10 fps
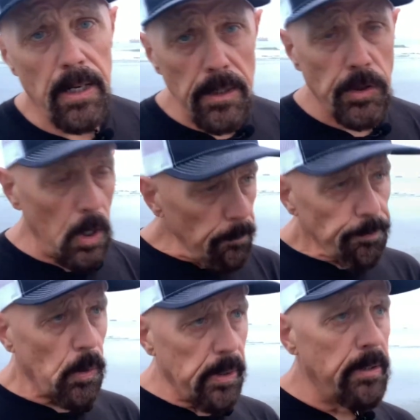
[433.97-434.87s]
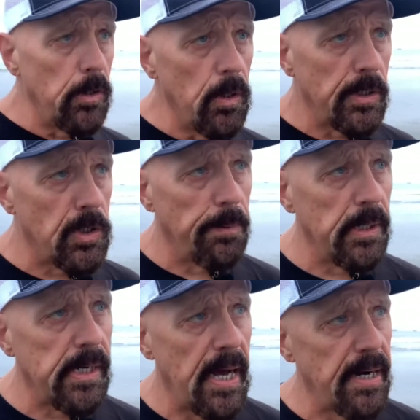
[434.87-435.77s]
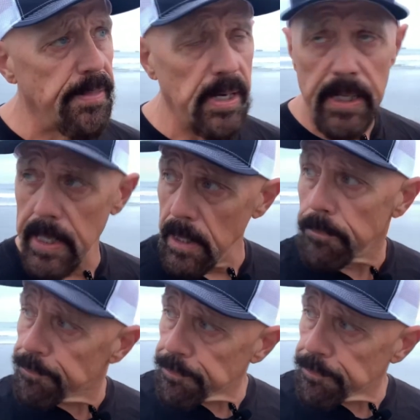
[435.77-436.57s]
also, we're going to do a similar kind of thing here,